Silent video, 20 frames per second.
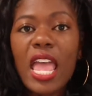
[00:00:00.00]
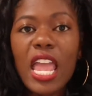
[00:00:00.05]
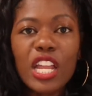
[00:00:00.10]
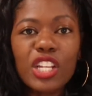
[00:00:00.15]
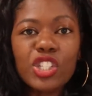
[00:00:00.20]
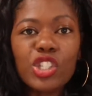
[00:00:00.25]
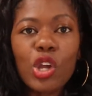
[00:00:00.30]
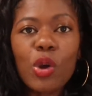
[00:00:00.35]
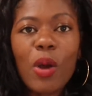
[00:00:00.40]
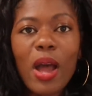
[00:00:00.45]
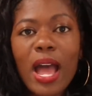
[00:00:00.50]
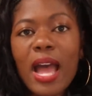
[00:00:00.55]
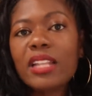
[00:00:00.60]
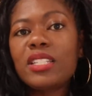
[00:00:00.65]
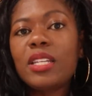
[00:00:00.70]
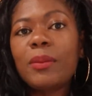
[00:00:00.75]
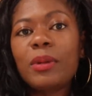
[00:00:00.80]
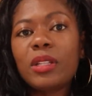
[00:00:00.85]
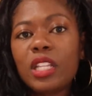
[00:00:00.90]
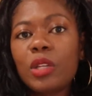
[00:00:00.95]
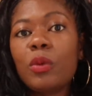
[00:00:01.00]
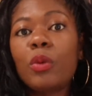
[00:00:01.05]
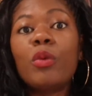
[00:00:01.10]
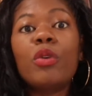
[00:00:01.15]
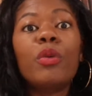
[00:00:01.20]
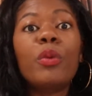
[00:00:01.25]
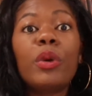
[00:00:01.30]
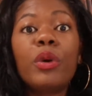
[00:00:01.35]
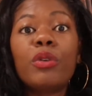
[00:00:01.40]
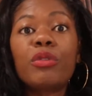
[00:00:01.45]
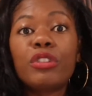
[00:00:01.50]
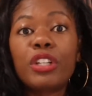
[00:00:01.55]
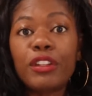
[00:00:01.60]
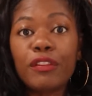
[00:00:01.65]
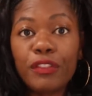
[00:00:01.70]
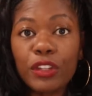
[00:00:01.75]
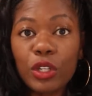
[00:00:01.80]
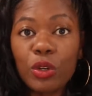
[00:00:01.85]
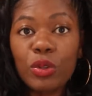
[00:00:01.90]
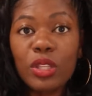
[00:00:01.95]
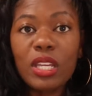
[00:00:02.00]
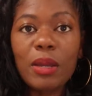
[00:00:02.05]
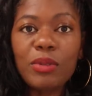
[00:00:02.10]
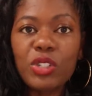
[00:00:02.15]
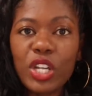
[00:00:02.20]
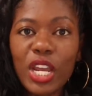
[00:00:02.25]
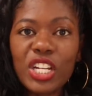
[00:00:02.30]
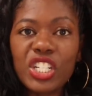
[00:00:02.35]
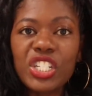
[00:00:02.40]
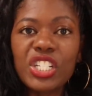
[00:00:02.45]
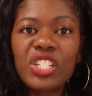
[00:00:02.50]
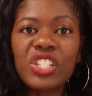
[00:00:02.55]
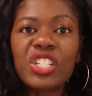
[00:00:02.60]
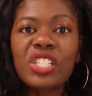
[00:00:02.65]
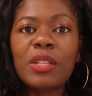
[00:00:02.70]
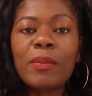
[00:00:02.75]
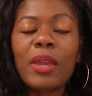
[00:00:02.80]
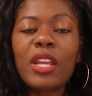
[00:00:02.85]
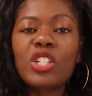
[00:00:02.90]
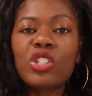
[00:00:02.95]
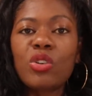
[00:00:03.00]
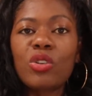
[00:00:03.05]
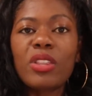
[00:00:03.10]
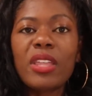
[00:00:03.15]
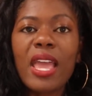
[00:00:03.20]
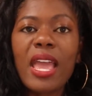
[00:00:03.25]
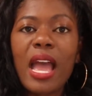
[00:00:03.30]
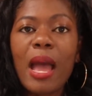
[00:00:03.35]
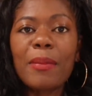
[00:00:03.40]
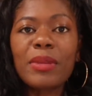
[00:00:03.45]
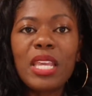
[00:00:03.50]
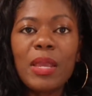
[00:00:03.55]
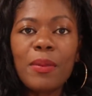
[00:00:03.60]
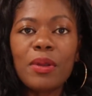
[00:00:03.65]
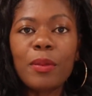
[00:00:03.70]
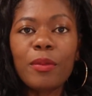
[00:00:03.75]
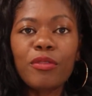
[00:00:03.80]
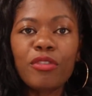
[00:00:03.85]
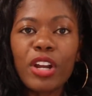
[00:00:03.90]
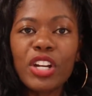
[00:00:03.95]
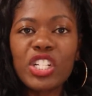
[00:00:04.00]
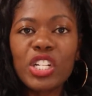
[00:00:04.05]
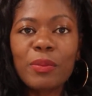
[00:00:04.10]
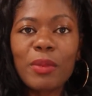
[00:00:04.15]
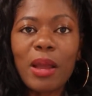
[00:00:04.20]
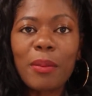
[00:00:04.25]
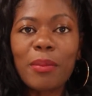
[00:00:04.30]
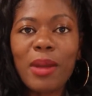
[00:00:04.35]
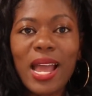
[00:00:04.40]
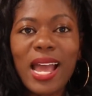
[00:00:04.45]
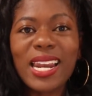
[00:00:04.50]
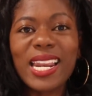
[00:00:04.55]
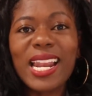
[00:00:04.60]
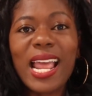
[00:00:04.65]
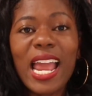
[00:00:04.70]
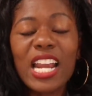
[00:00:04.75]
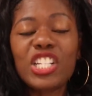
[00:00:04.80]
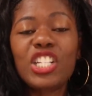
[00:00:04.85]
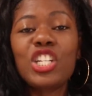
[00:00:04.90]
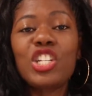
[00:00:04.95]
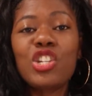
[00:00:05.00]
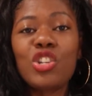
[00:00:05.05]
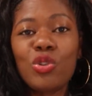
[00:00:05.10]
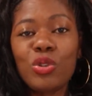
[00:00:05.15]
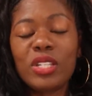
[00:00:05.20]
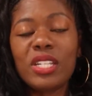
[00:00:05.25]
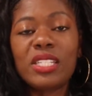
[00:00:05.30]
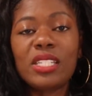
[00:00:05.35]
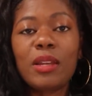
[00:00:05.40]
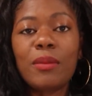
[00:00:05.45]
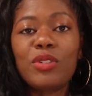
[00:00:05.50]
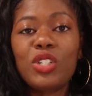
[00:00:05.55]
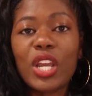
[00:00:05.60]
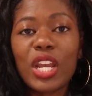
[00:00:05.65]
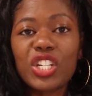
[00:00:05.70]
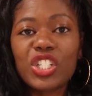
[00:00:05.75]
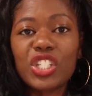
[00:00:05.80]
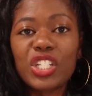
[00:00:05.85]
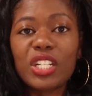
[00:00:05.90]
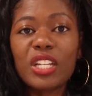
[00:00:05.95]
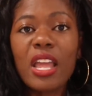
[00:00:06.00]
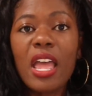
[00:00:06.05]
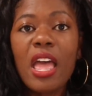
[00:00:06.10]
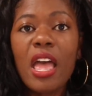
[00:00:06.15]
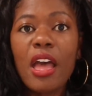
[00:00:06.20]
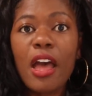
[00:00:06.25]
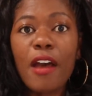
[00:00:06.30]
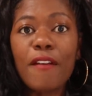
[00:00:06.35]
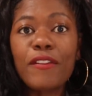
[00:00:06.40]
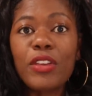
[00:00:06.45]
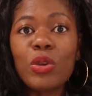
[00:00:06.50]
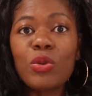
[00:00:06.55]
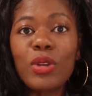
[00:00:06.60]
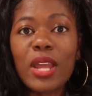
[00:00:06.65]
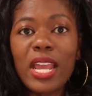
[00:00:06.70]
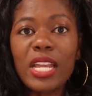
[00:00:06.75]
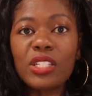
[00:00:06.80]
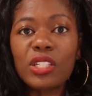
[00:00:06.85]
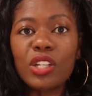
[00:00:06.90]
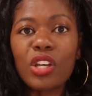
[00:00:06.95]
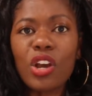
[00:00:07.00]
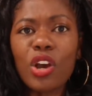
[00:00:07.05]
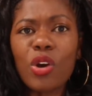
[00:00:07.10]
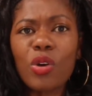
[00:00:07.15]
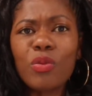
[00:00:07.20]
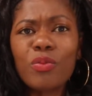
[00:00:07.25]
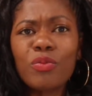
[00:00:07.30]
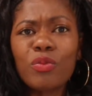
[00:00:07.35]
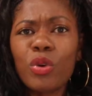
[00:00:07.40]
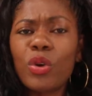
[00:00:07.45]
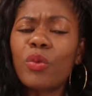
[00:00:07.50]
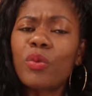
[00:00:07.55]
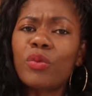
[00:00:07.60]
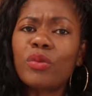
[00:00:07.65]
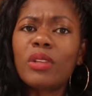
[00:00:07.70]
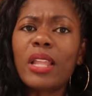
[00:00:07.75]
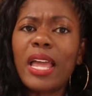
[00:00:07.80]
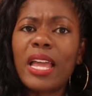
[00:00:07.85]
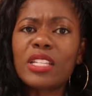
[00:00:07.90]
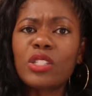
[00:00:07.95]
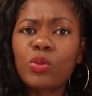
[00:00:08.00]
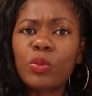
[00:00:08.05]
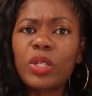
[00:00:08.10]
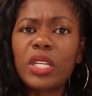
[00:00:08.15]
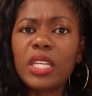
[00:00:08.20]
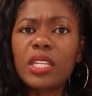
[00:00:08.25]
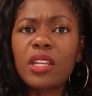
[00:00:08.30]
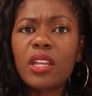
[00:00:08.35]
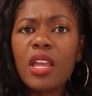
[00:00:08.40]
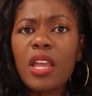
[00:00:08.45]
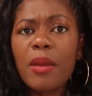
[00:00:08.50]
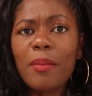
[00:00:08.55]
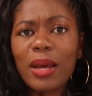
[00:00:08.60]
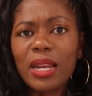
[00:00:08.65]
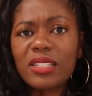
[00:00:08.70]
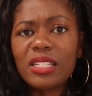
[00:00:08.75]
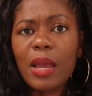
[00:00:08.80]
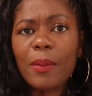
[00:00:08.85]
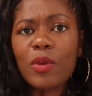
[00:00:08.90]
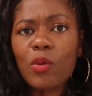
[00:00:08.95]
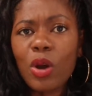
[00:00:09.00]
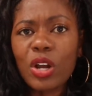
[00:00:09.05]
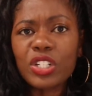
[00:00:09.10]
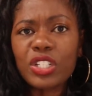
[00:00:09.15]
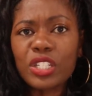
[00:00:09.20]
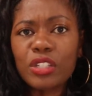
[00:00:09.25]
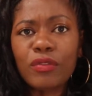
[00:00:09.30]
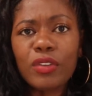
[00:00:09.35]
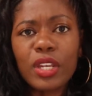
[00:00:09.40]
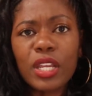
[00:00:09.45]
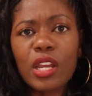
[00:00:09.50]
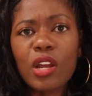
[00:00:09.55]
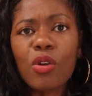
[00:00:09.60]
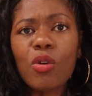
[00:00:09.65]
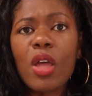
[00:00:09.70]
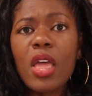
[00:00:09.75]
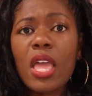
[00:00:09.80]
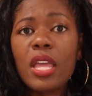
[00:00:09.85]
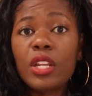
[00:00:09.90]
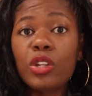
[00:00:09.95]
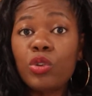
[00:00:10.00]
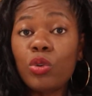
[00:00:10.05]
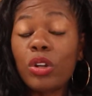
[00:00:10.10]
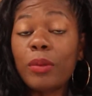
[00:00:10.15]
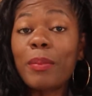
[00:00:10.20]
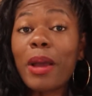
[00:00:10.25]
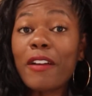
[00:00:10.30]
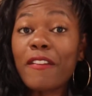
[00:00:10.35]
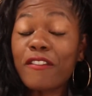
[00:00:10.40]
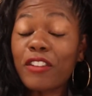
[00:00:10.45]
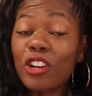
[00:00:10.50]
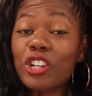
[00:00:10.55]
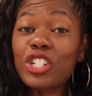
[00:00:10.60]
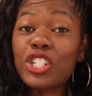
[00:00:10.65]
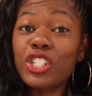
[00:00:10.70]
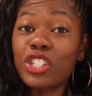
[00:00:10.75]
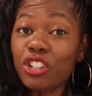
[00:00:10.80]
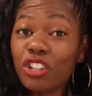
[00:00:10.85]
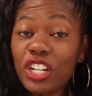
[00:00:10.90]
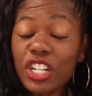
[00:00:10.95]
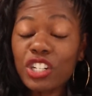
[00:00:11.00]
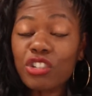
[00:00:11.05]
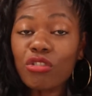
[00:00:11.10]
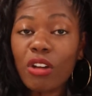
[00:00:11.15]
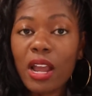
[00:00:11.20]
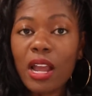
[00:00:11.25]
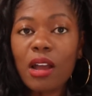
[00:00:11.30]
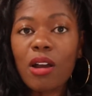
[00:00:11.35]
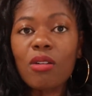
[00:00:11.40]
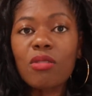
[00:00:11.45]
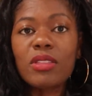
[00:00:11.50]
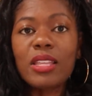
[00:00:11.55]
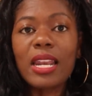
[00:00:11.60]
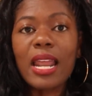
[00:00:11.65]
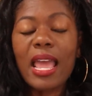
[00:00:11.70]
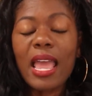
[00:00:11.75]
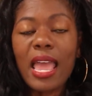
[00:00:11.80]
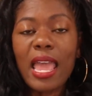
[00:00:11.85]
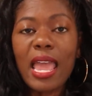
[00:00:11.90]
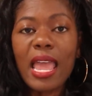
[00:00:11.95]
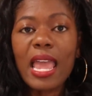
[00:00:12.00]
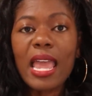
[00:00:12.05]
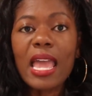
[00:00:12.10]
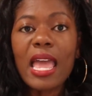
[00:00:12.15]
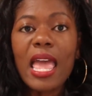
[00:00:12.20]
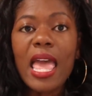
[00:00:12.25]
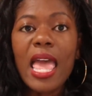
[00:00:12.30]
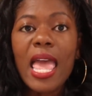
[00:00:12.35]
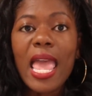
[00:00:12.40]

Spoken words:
And so I typically will review the objections just to make sure that I'm keeping them fresh in my mind. And I actually used this objection a few days ago, well, last week, by the time you watch this video, during my first jury trial that I had.